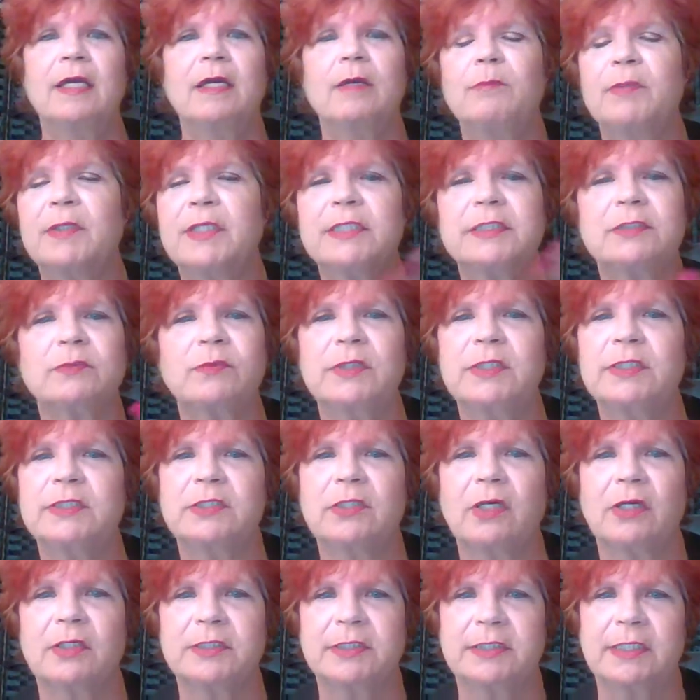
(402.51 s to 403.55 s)
Because when it's
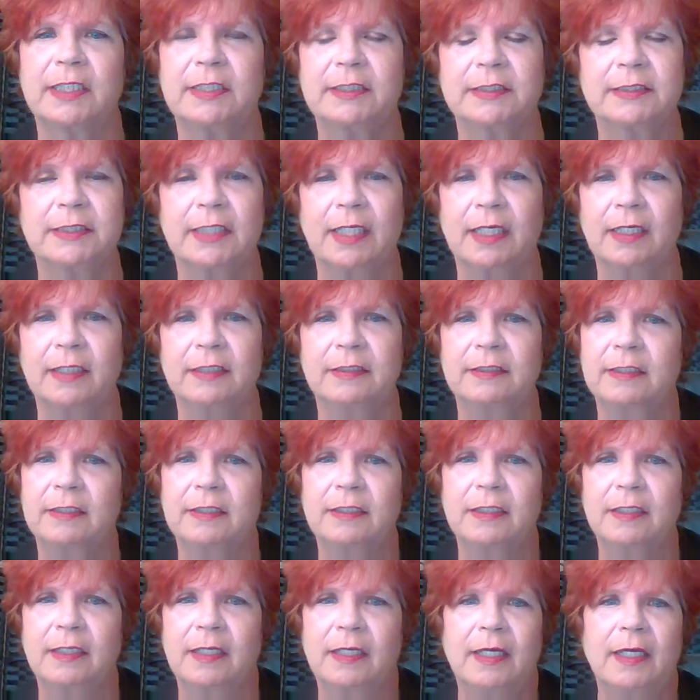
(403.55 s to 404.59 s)
all said and done,
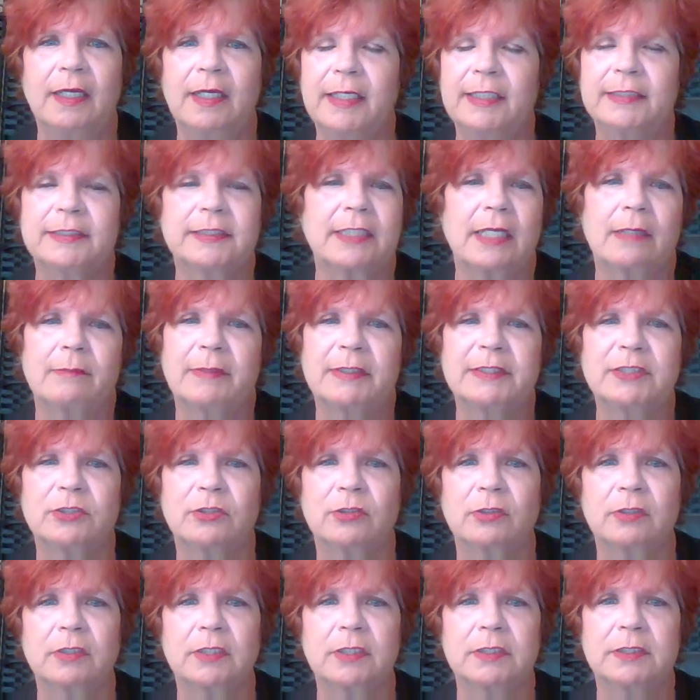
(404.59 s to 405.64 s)
it's not my
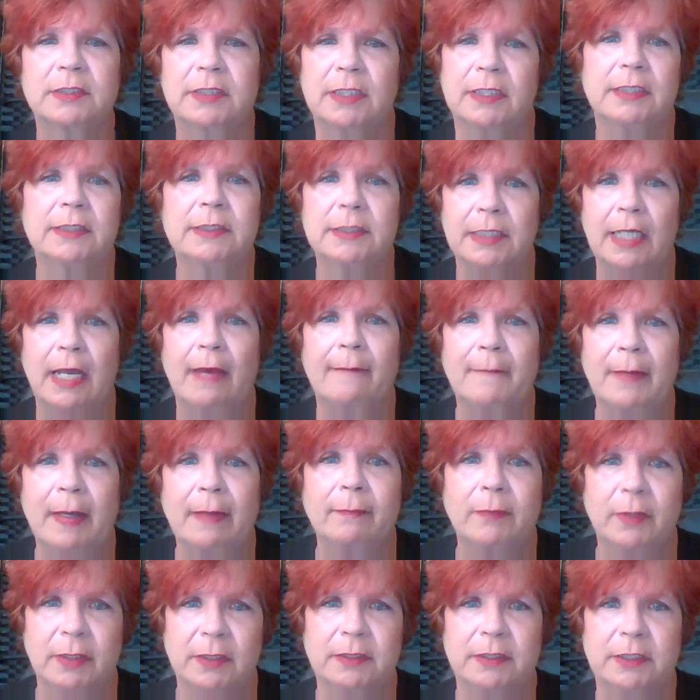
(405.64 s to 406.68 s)
circus and it's not my
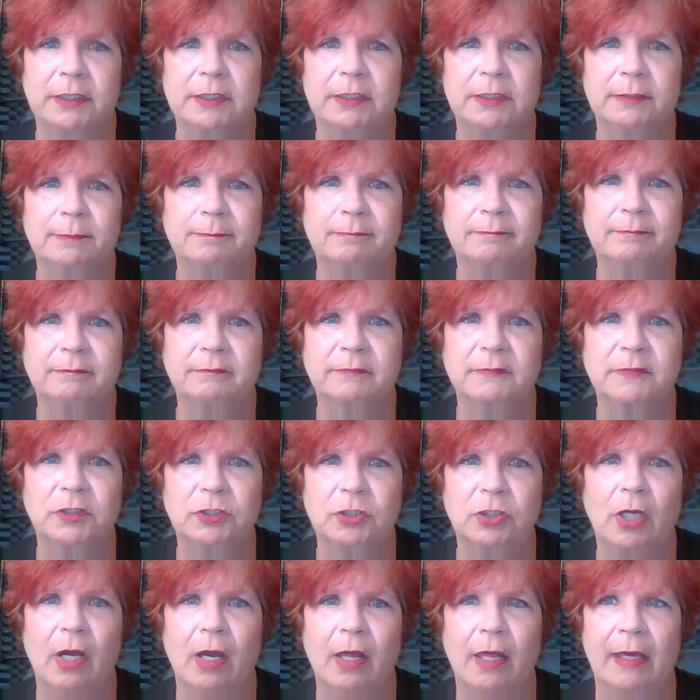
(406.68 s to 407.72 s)
monkeys.
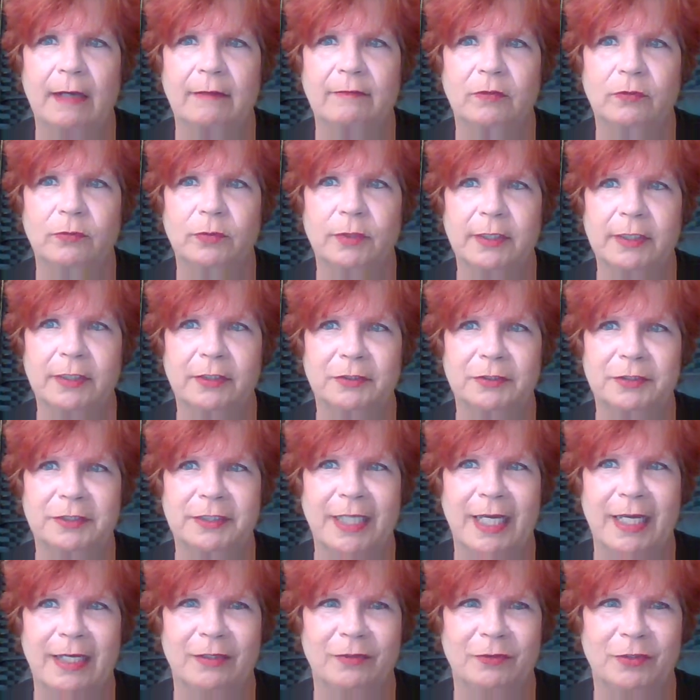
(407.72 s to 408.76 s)
Y'all have a really good
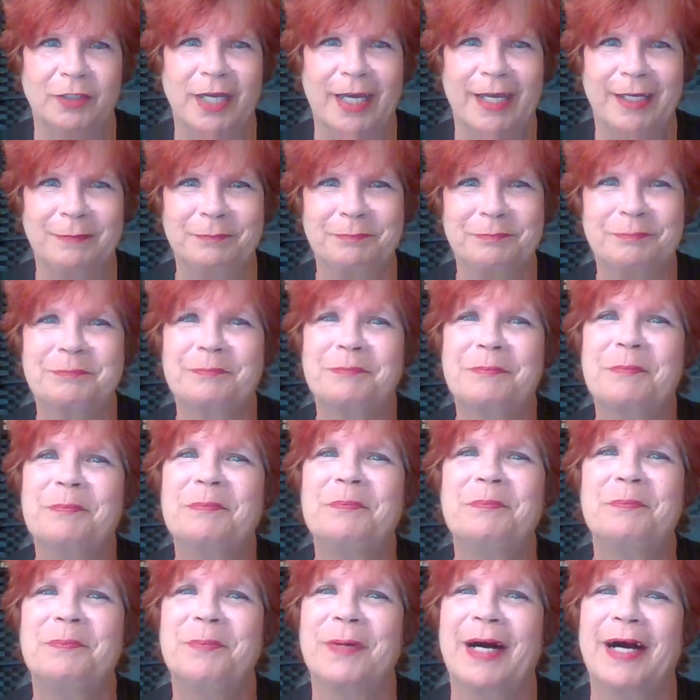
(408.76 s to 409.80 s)
day, okay?
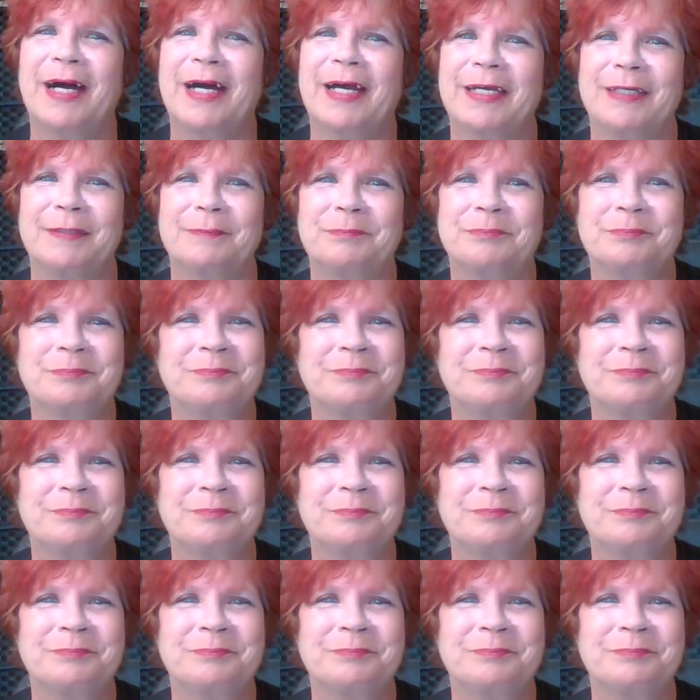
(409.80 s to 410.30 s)
Bye.